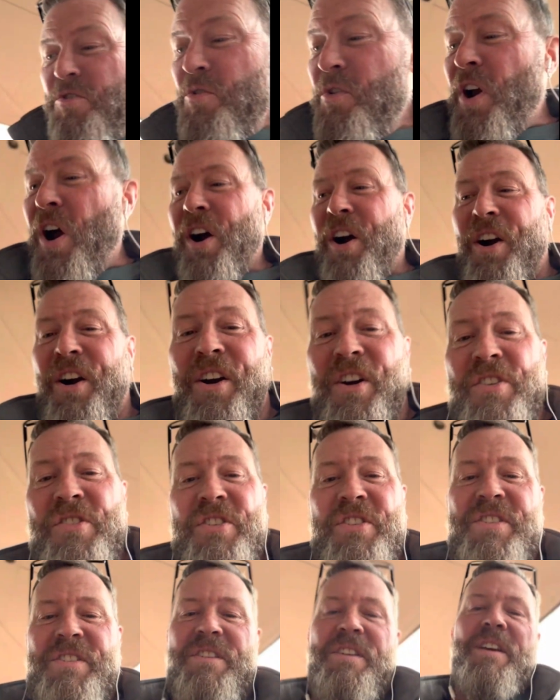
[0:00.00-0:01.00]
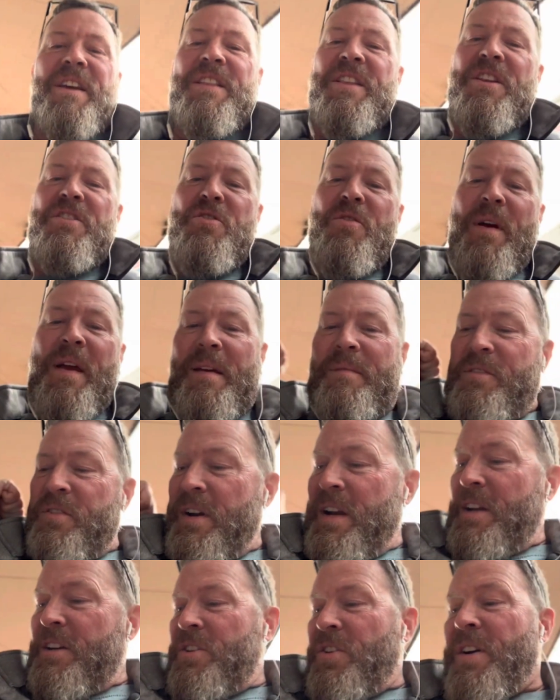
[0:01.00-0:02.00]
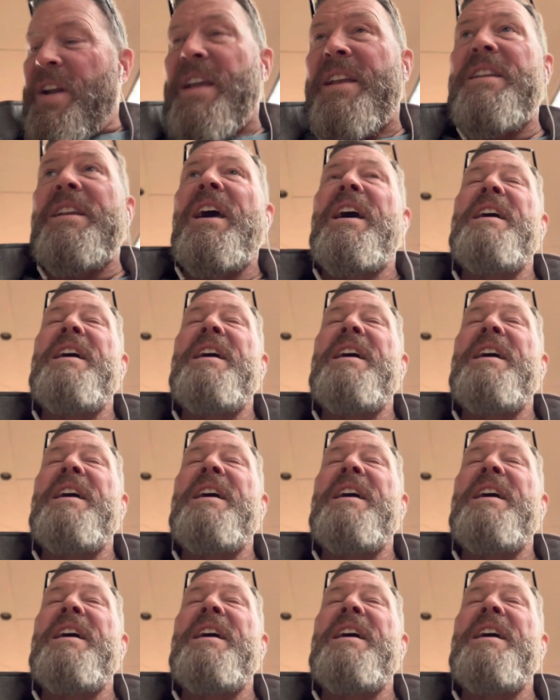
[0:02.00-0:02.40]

cars and the new Amtrak train